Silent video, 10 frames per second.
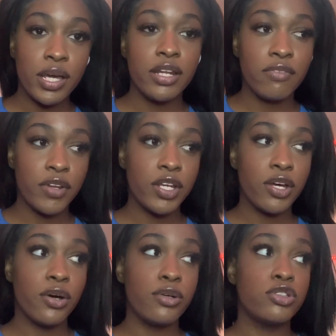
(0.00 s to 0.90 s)
any
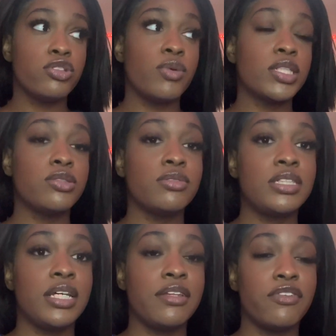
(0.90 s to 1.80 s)
videos you want to
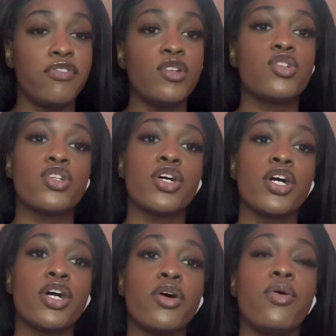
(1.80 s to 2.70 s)
see in the
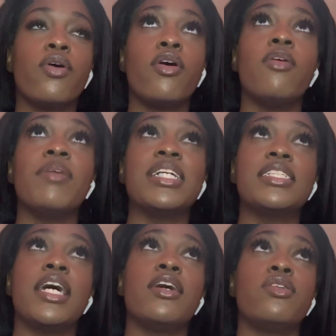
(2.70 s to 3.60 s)
future or on my
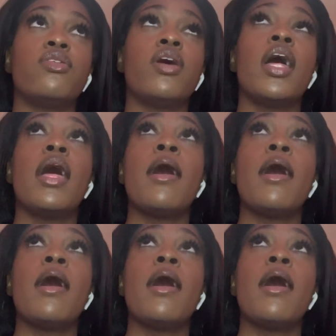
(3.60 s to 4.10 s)
channel.